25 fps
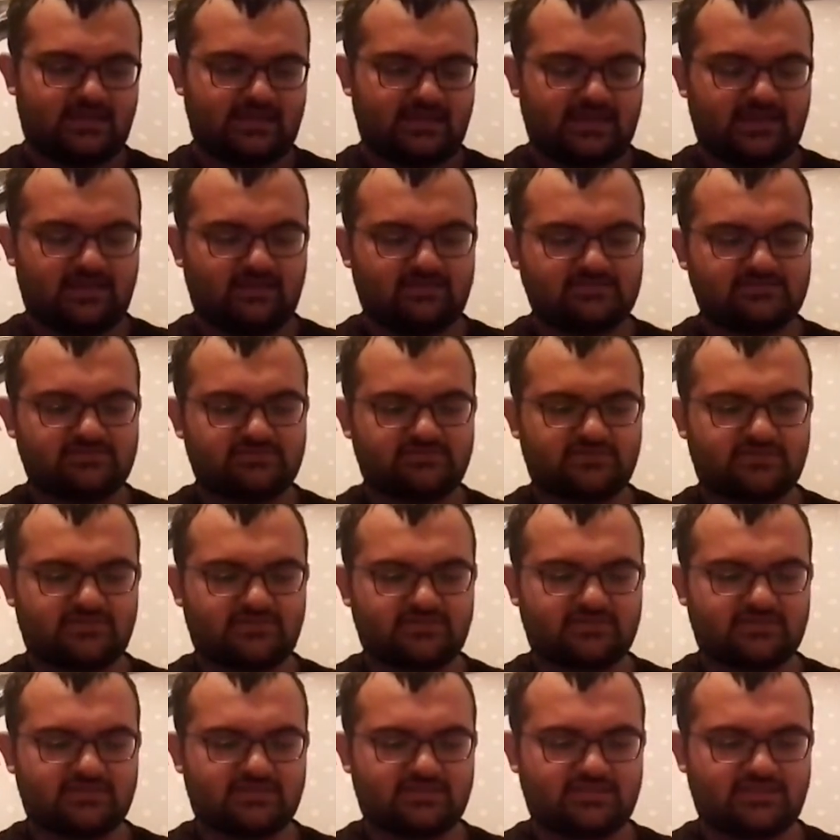How to
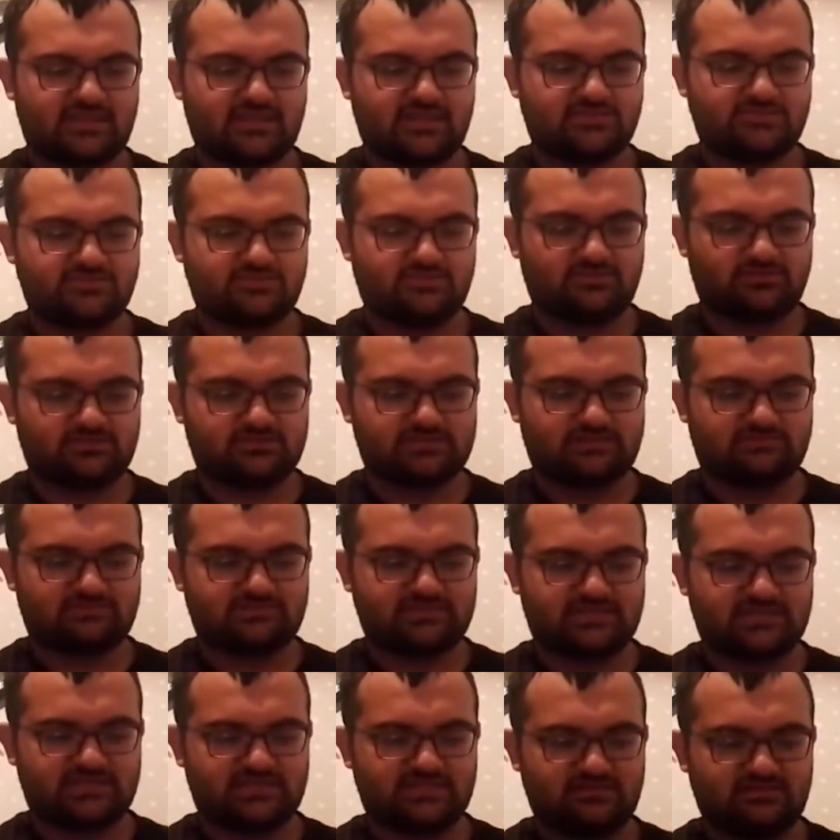build cathedrals after
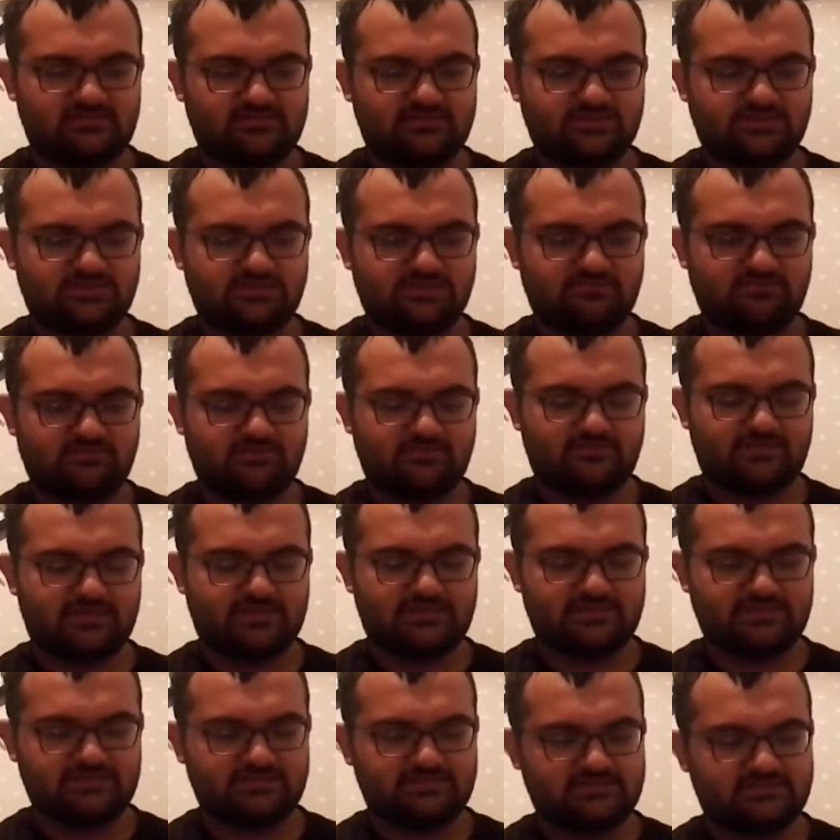Kildo
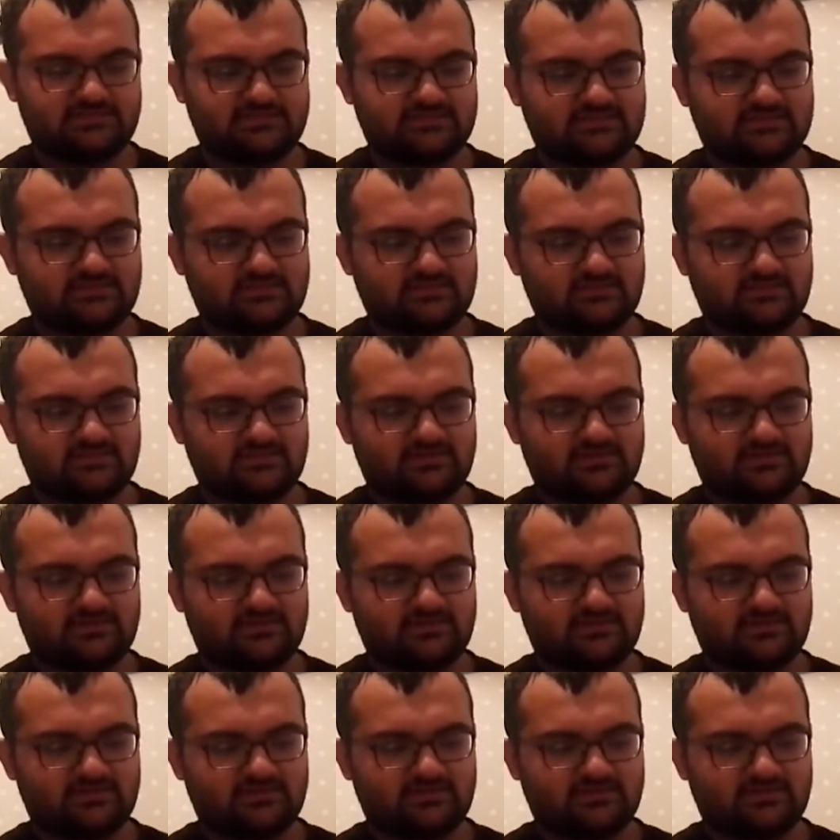Borelli's.